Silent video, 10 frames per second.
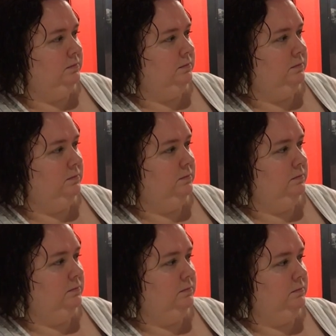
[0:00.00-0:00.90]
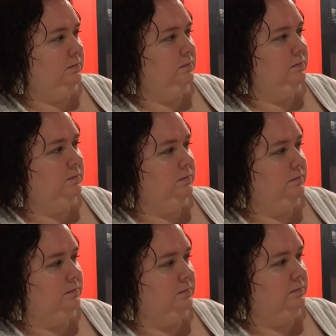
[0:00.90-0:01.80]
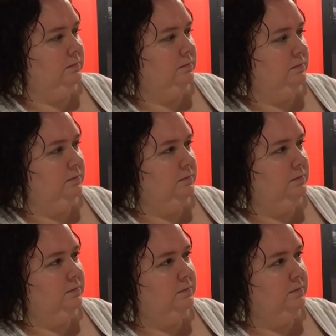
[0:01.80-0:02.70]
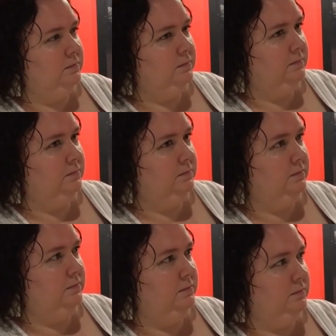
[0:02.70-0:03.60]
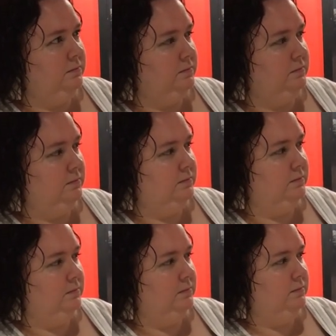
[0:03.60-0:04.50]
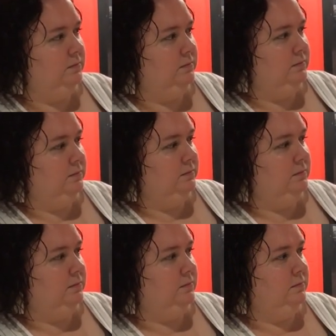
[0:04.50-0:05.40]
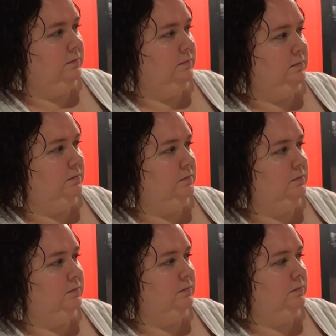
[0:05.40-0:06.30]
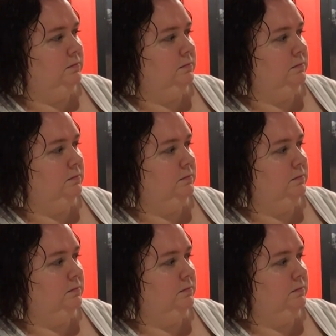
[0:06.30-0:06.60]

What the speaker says: No words are spoken by the person on screen.